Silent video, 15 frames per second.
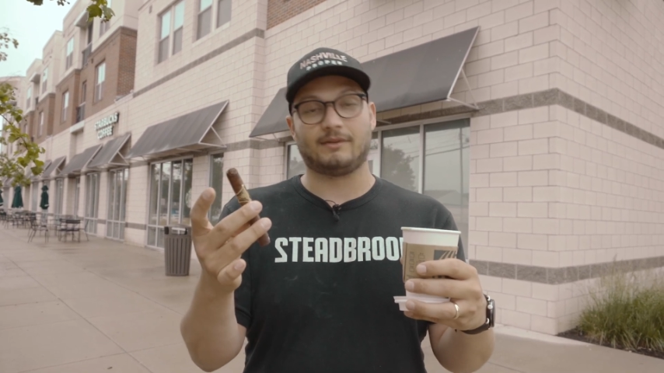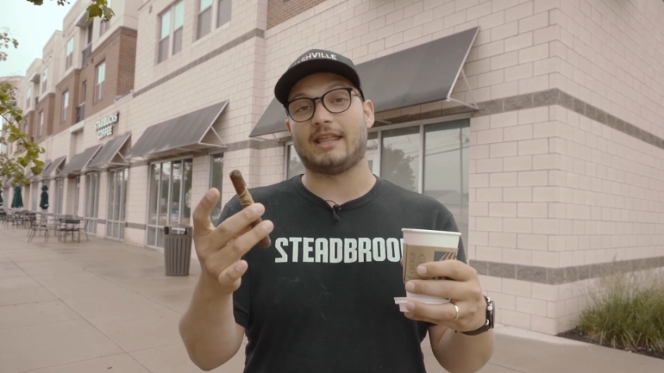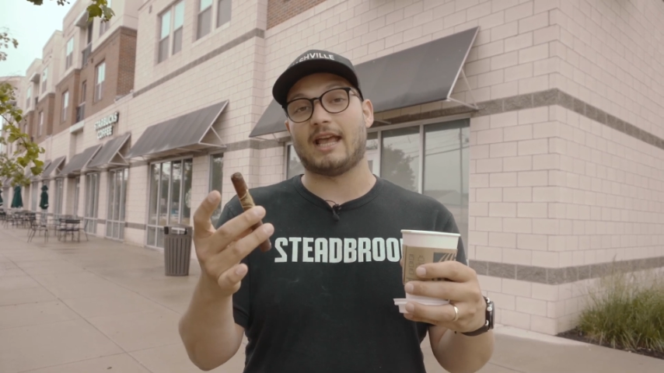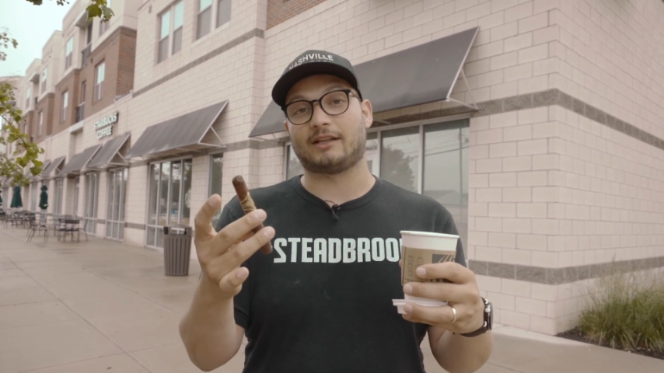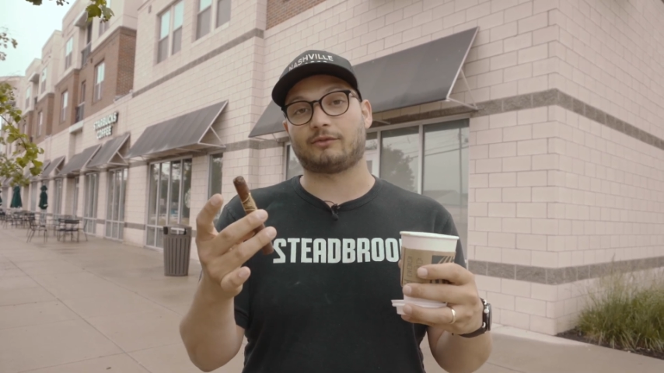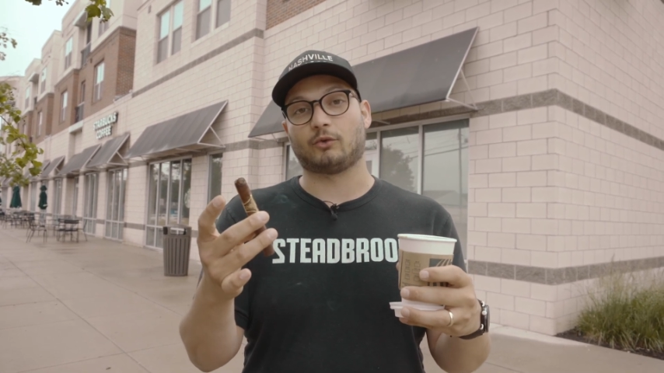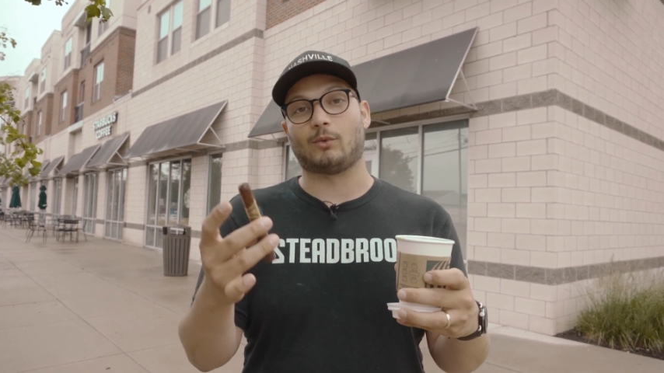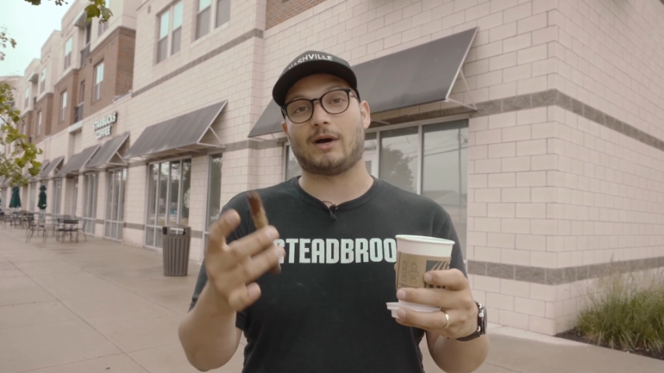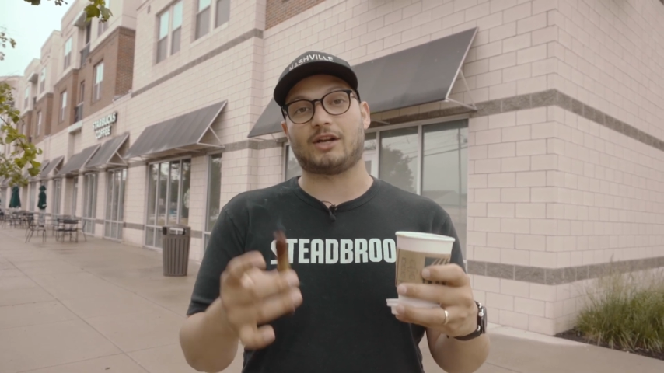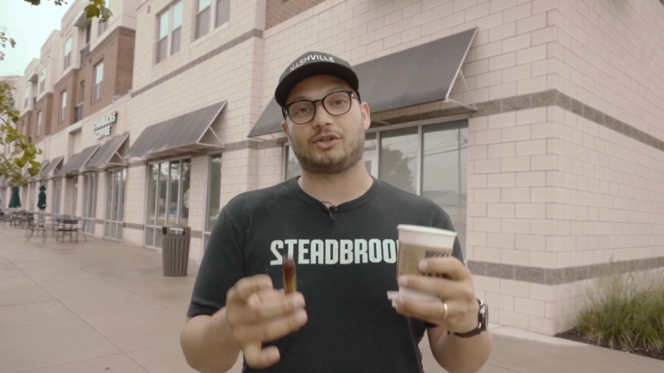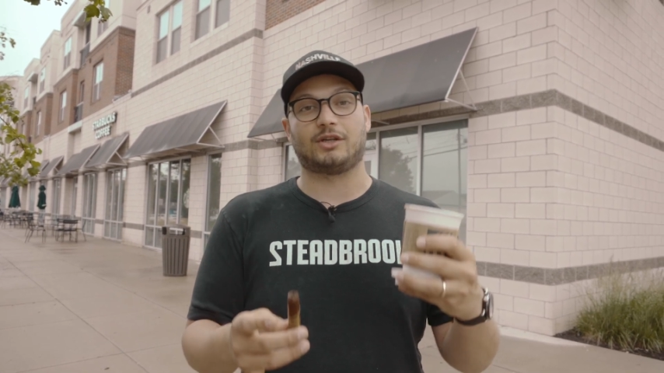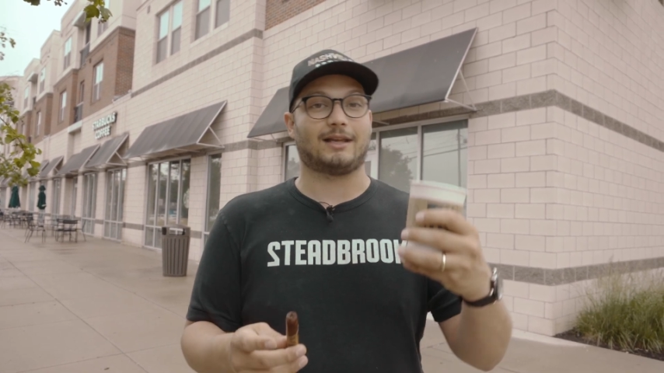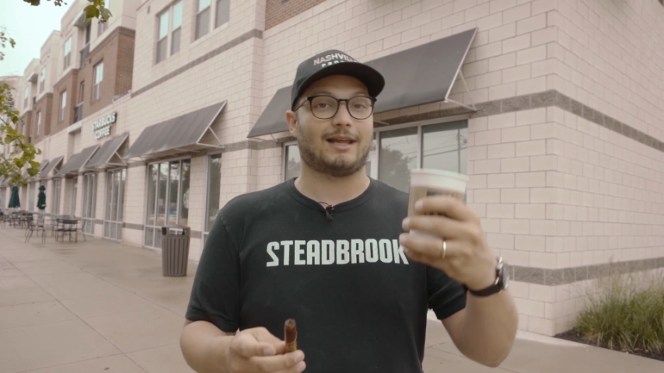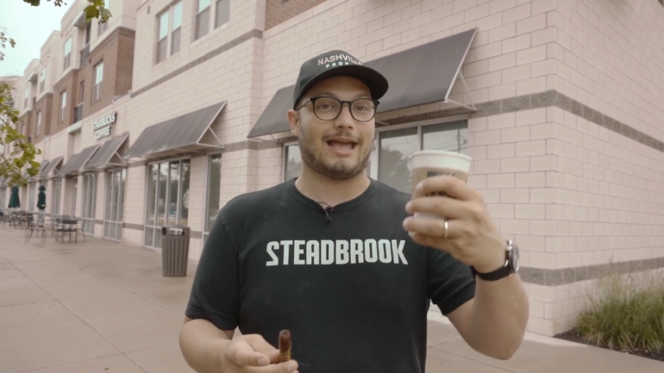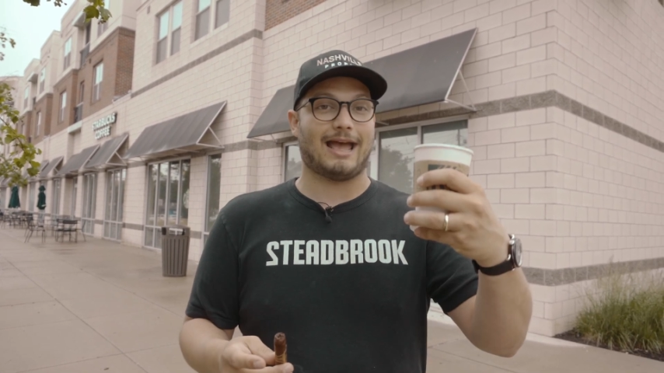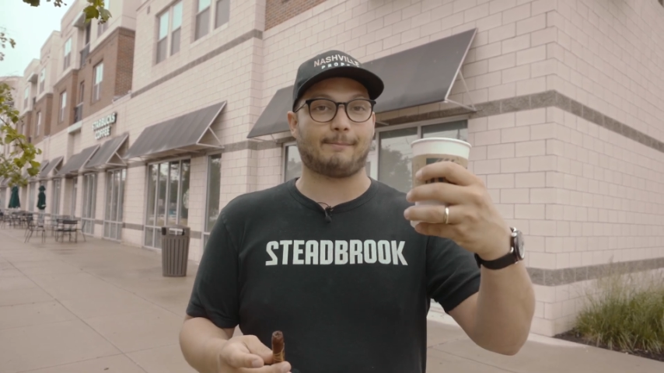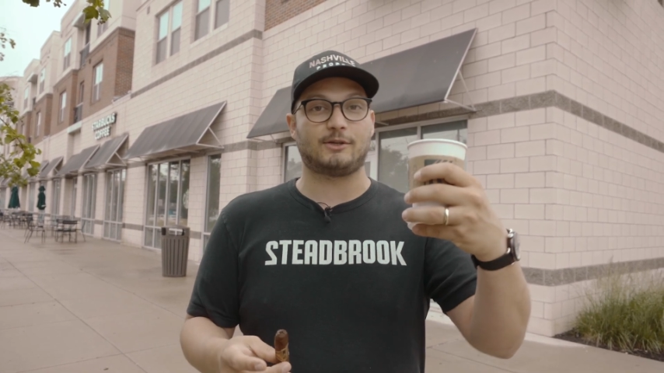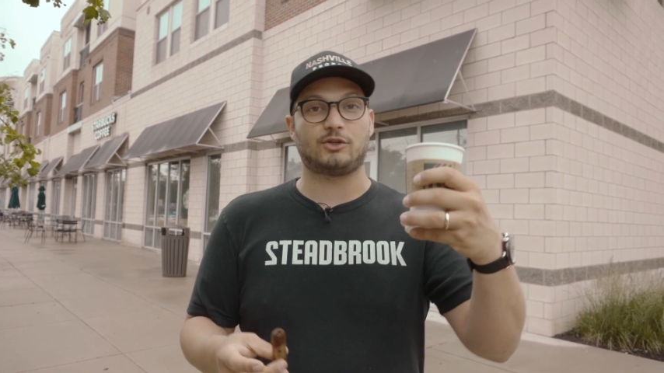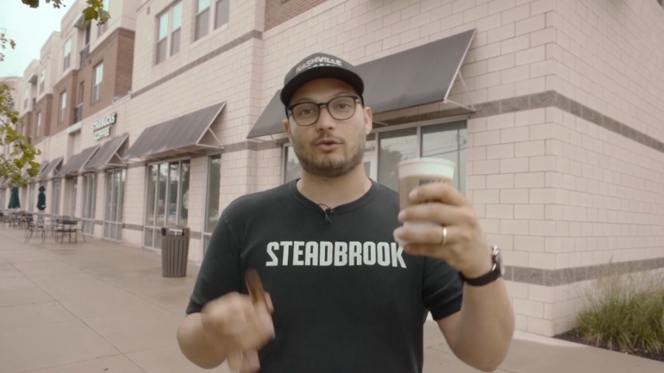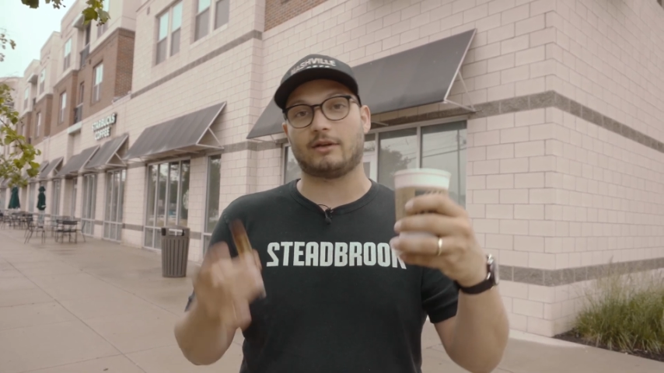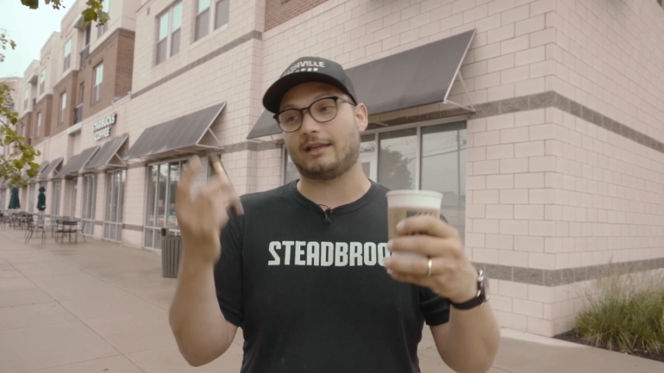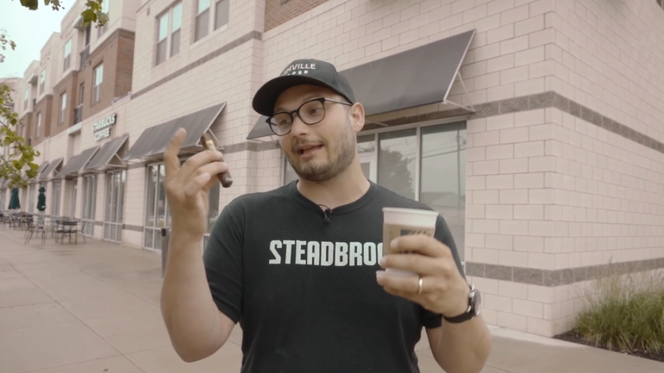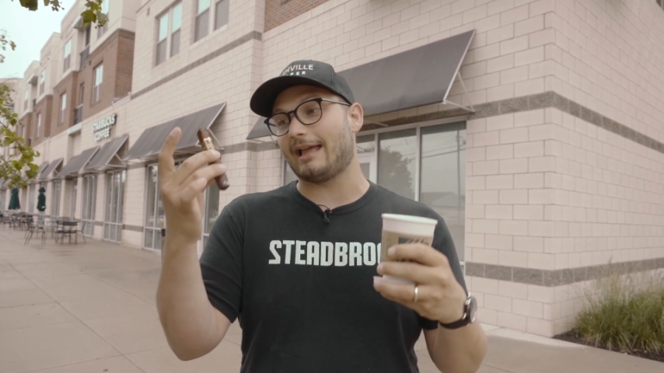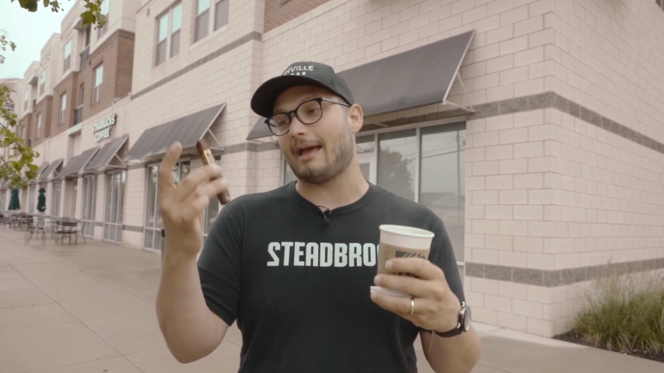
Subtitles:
Thanks for watching. Happy drinking,